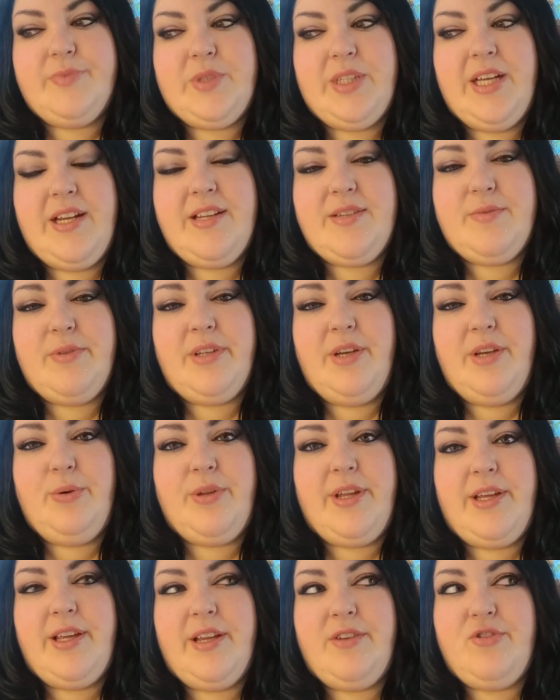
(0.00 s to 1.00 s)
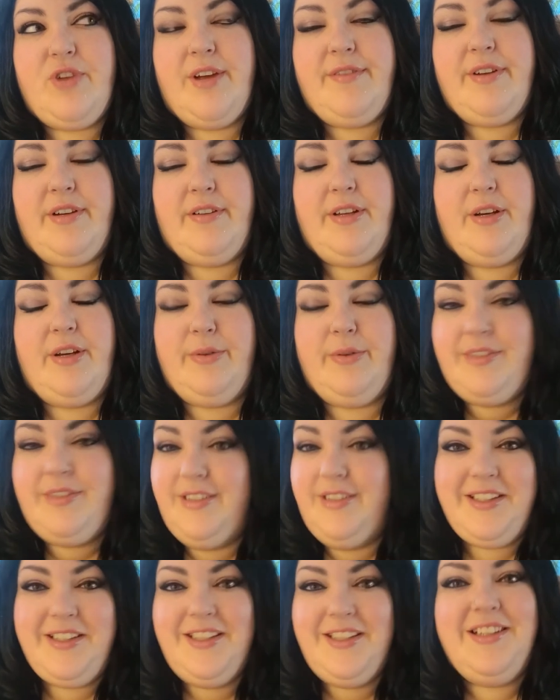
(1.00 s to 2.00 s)
It is really cool that he can drive here though,
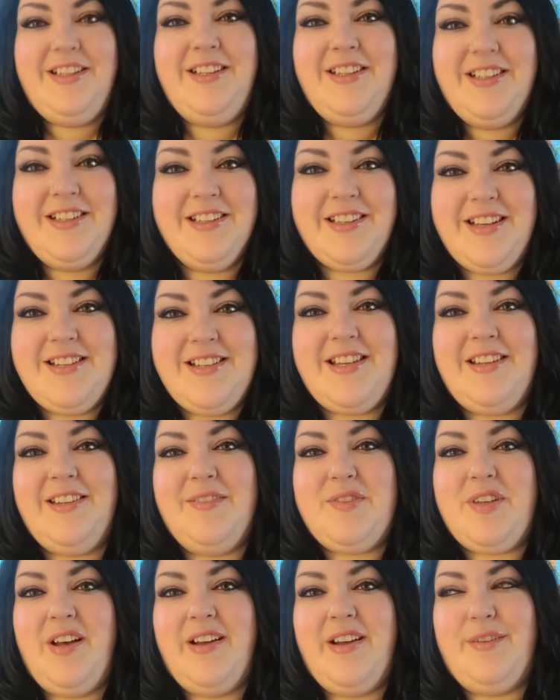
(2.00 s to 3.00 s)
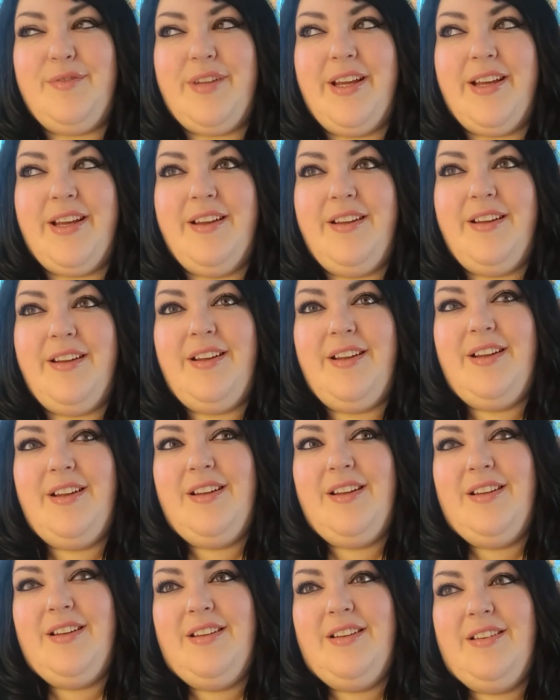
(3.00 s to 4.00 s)
because he lives kind of like
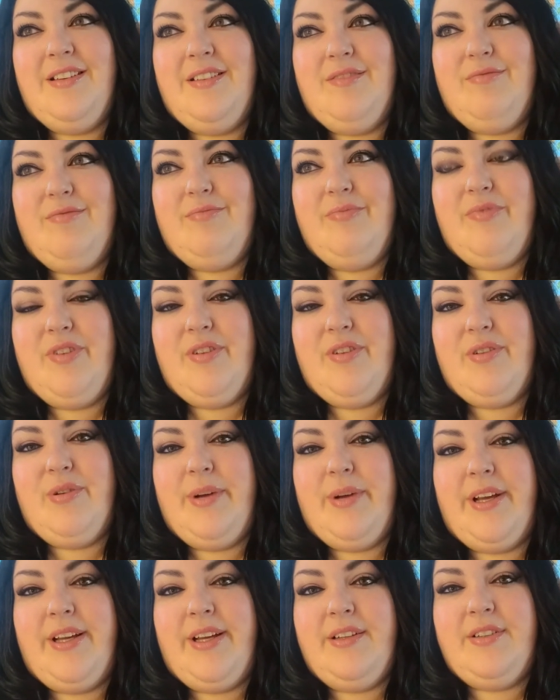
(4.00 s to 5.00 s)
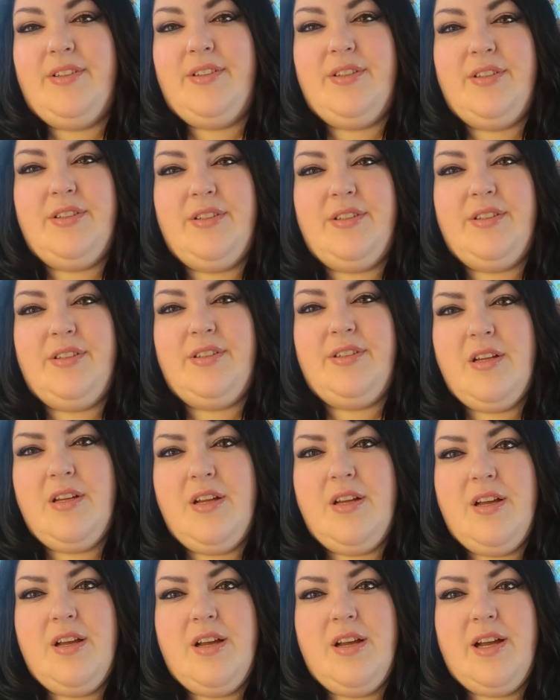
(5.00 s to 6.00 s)
further away.
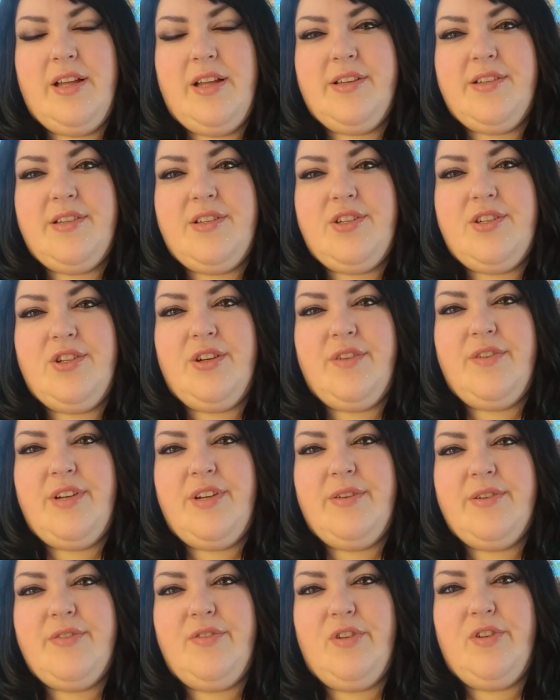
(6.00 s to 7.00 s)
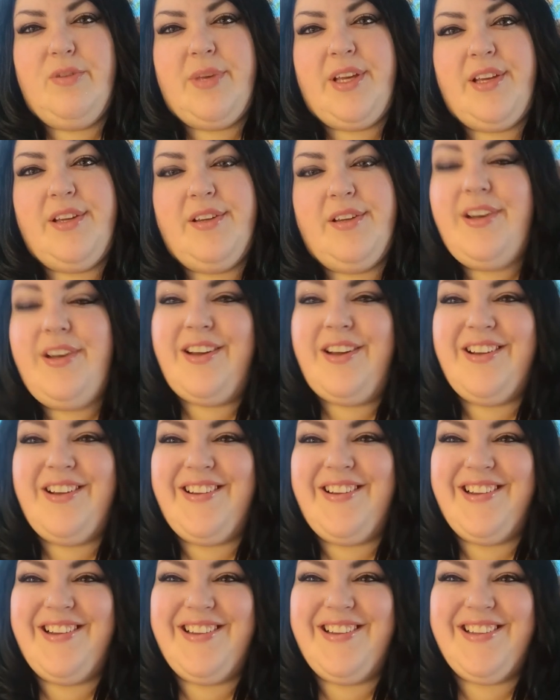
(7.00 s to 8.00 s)
Alex's shook video is for me.
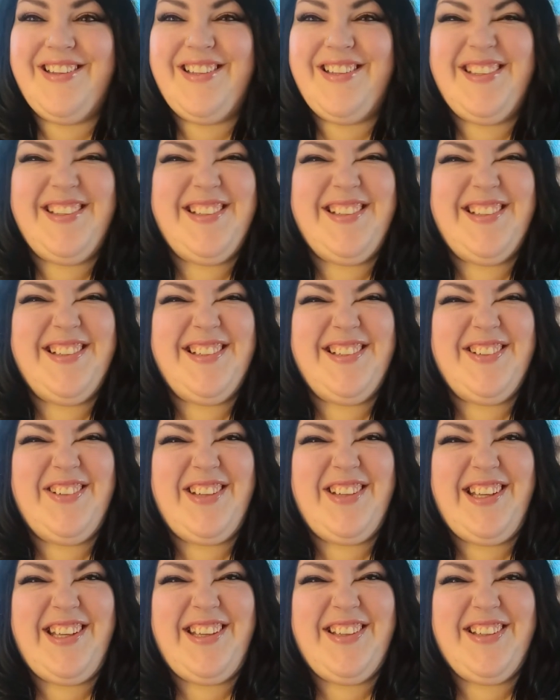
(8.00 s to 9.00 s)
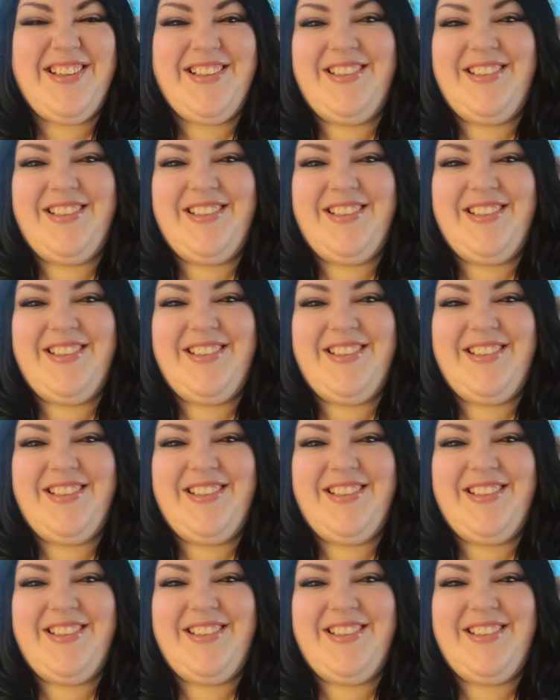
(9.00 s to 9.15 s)
Ah, really?